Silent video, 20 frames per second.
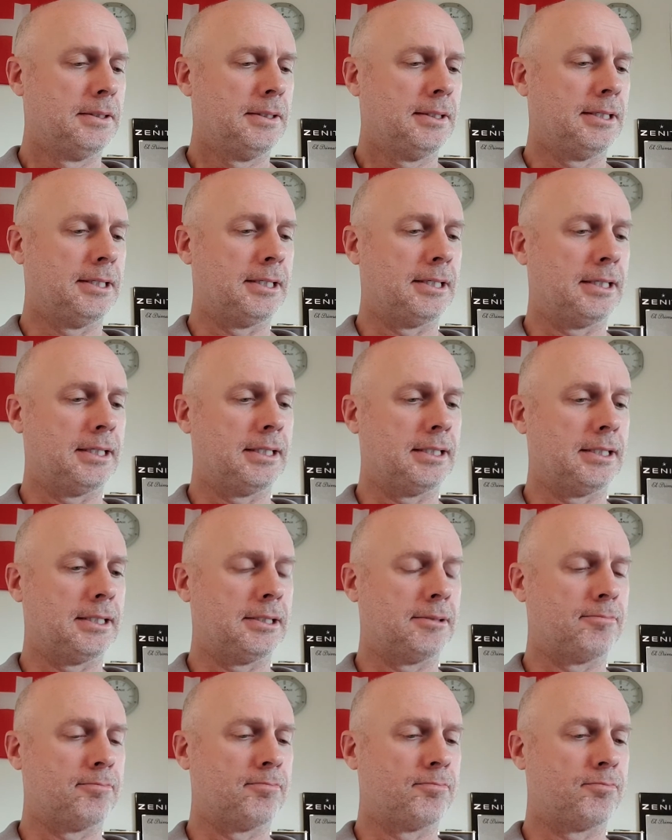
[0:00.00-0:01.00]

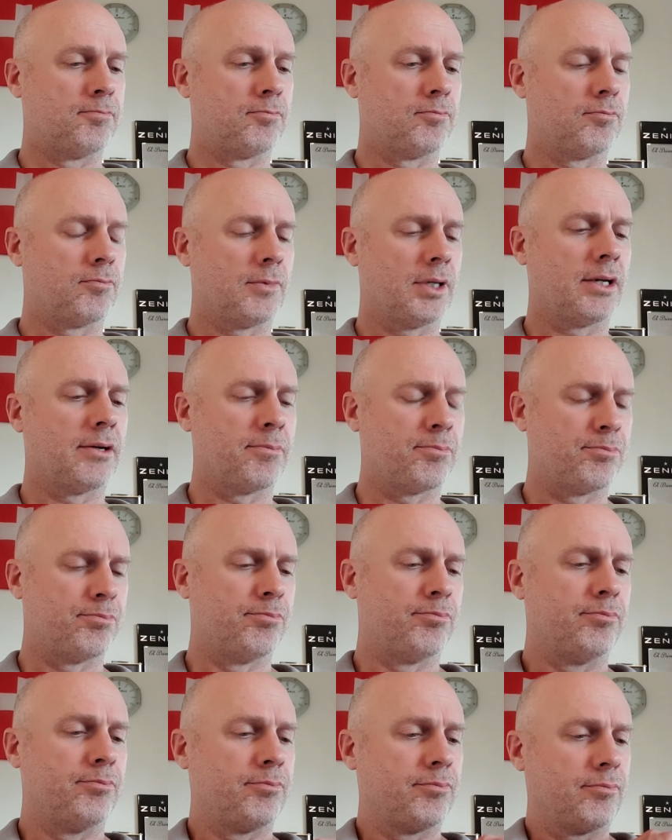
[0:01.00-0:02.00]
They're
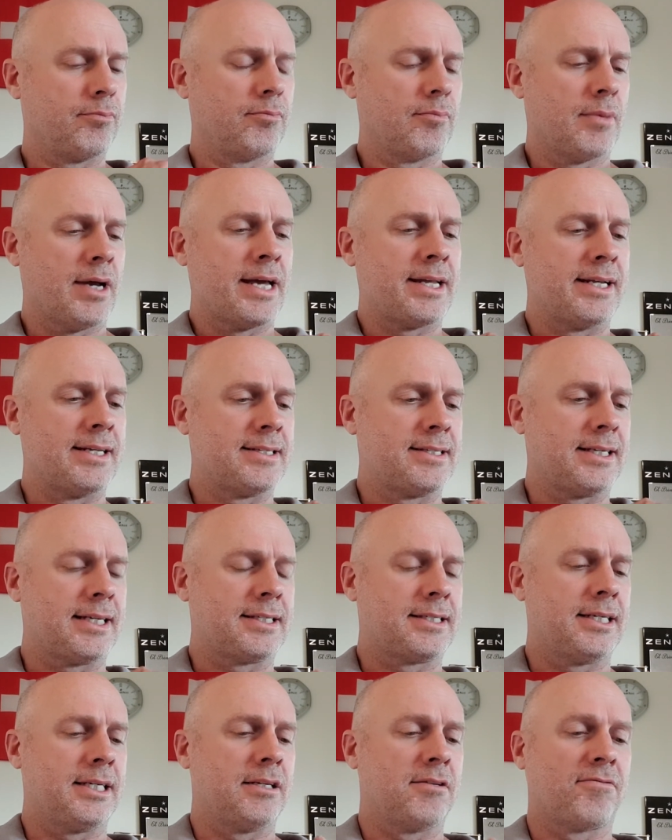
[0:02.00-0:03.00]

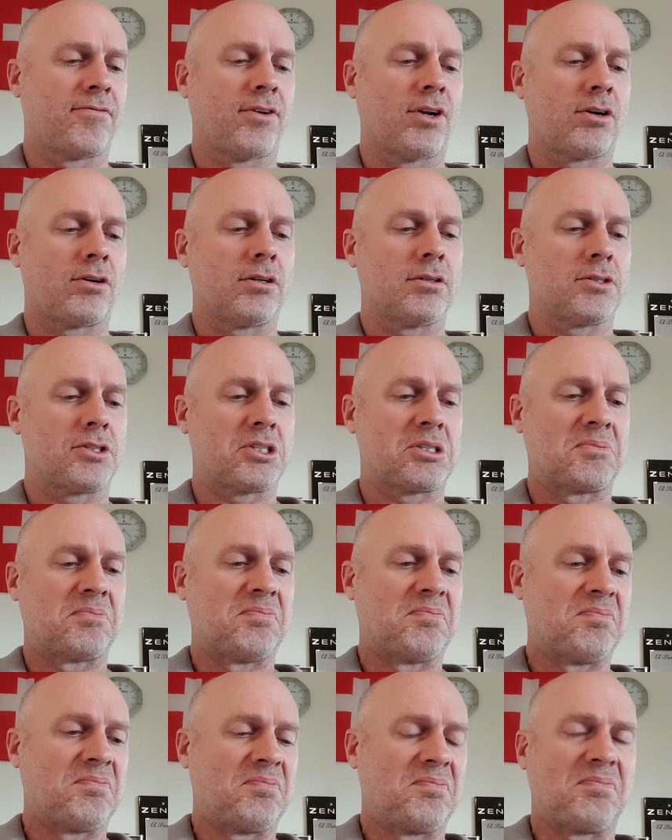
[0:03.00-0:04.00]
1860 in Florence.
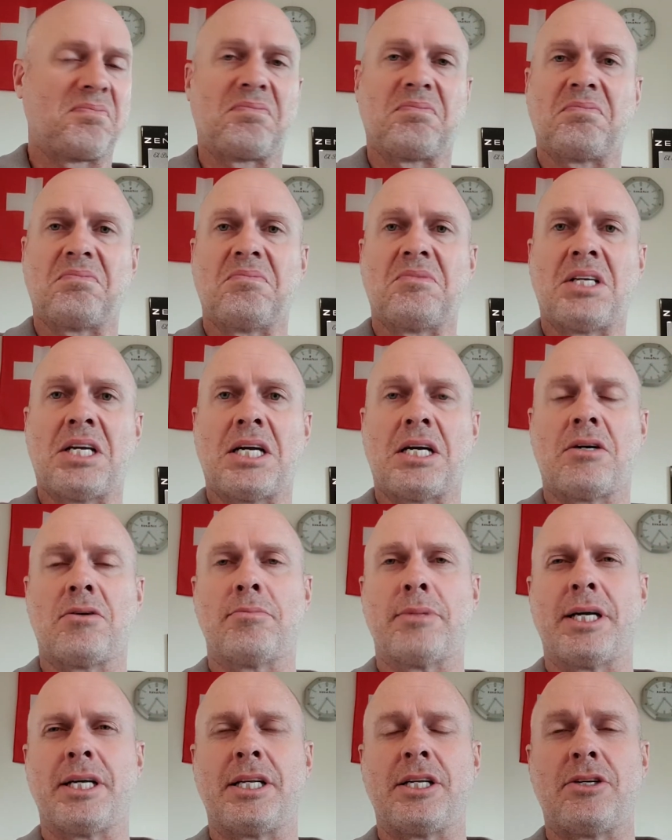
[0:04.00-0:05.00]
Now
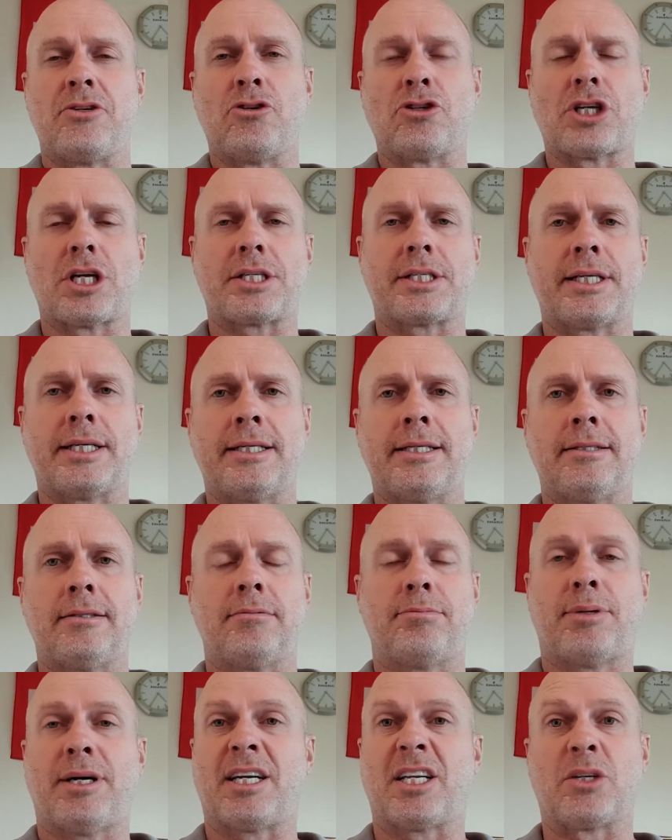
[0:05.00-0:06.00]
made in
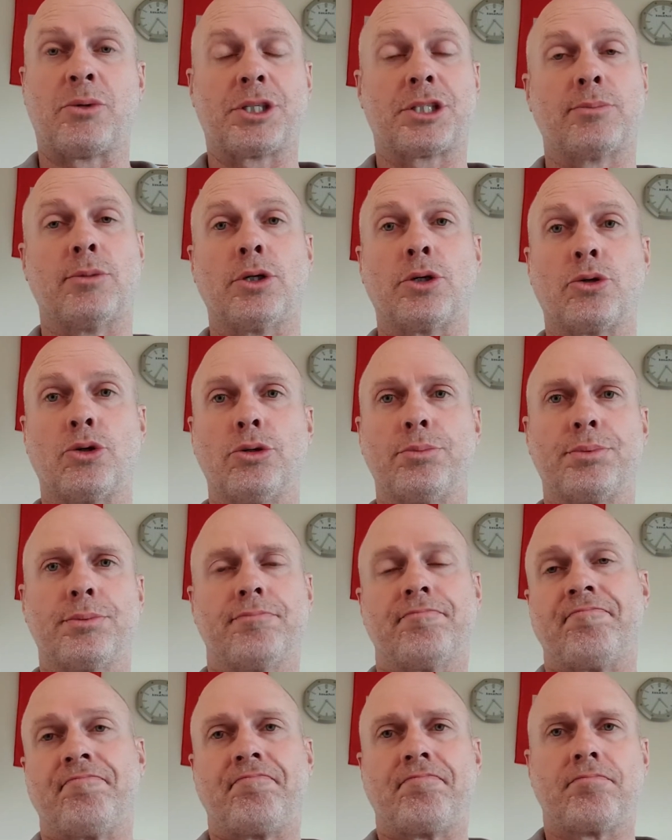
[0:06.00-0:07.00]
Neuchâtel, part of the Richemont Group.
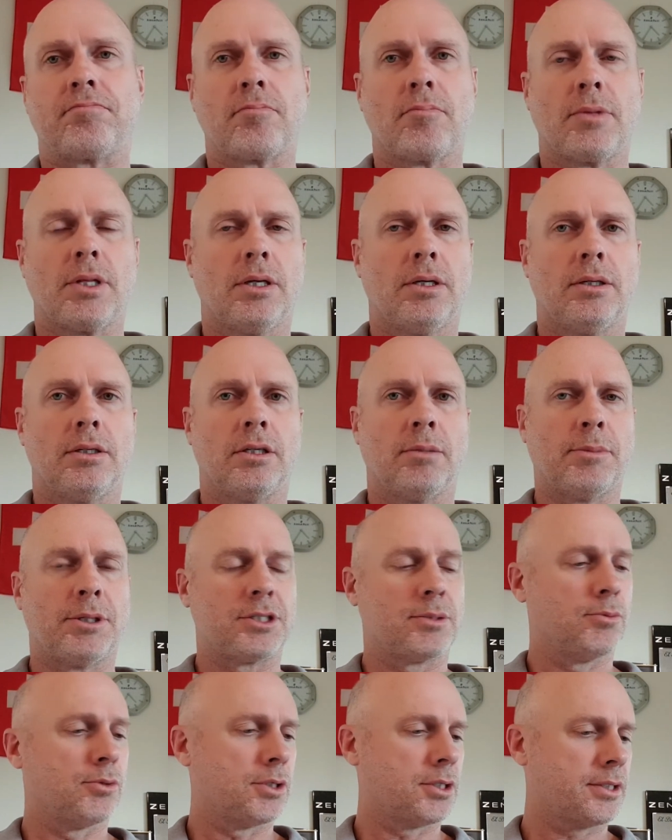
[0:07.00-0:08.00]
Not
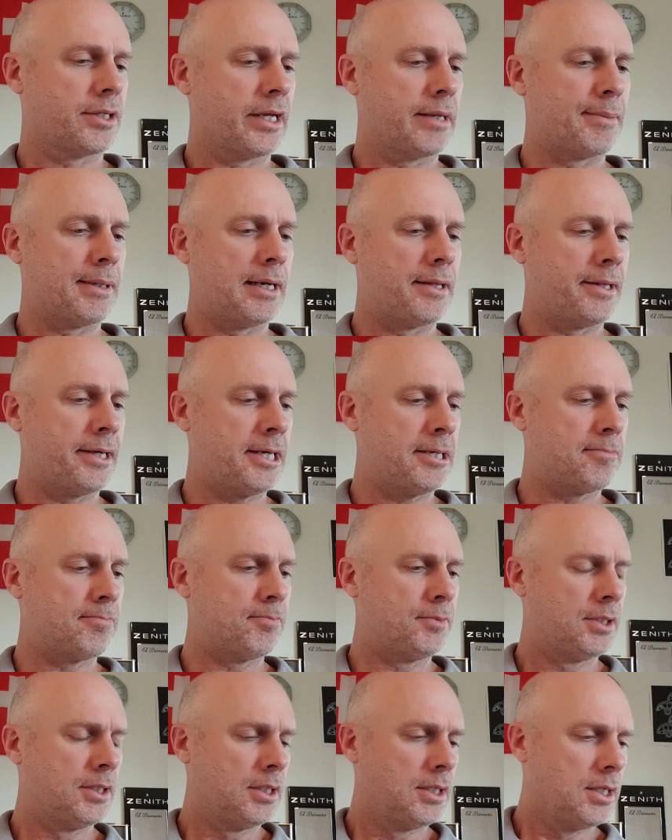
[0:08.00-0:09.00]
much more to say about
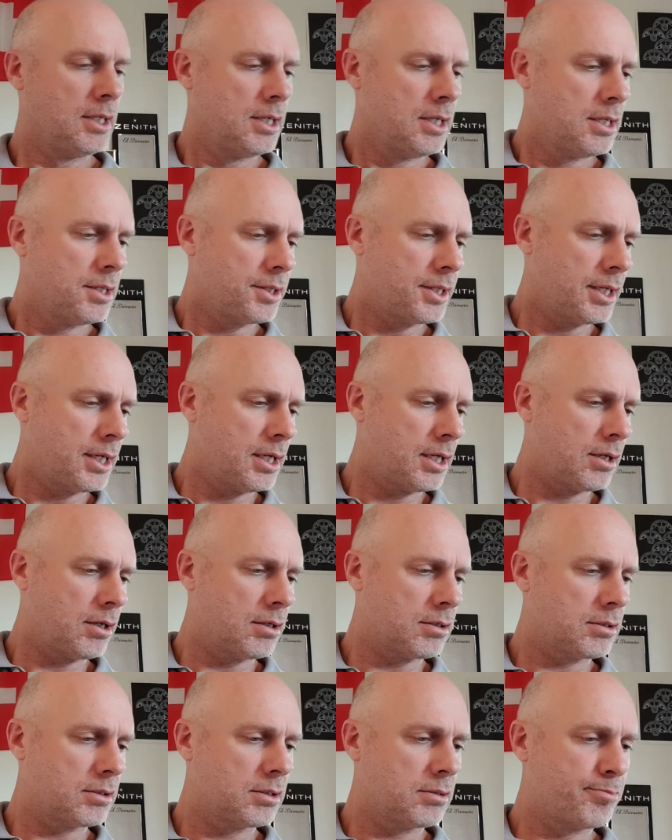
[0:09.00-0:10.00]
them. Then I
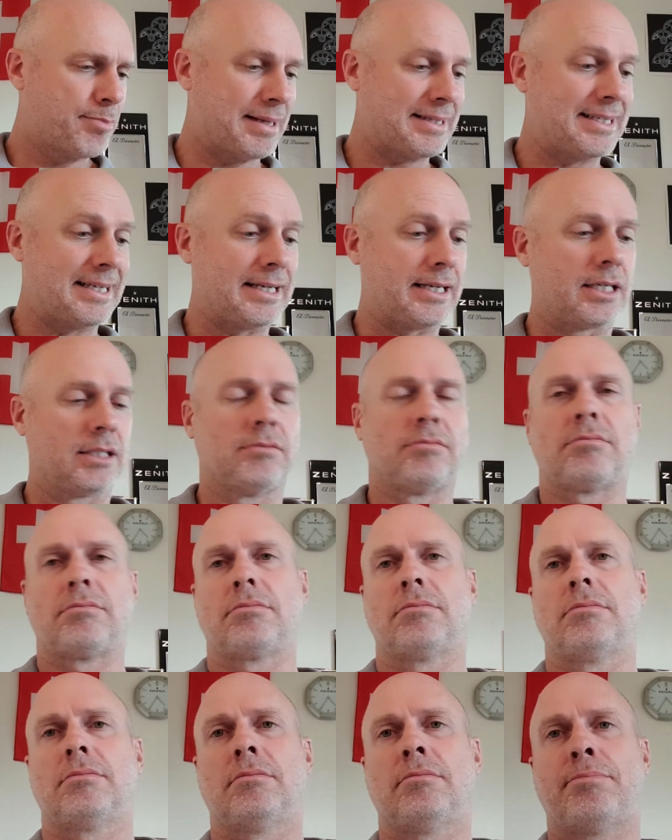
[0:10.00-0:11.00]
got
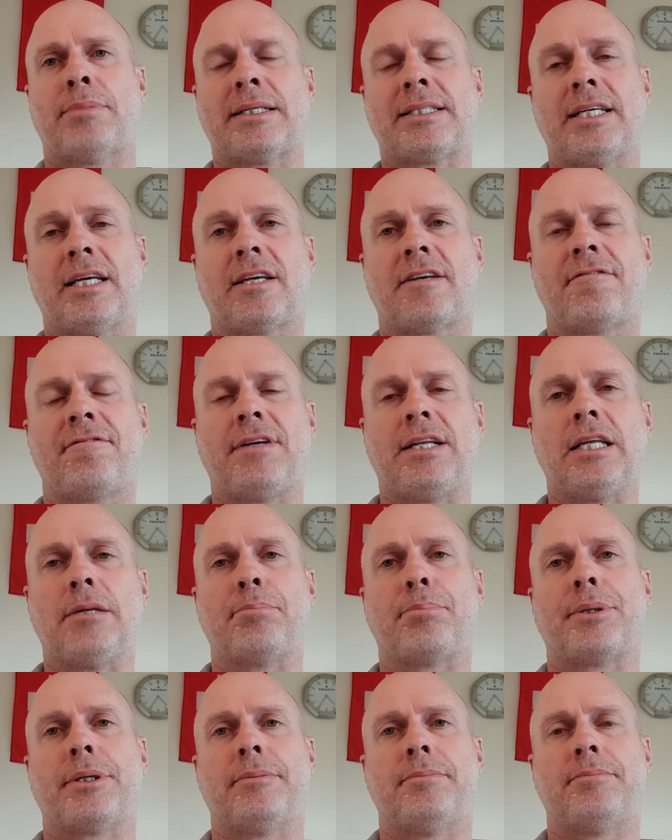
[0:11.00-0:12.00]
Patek Philippe.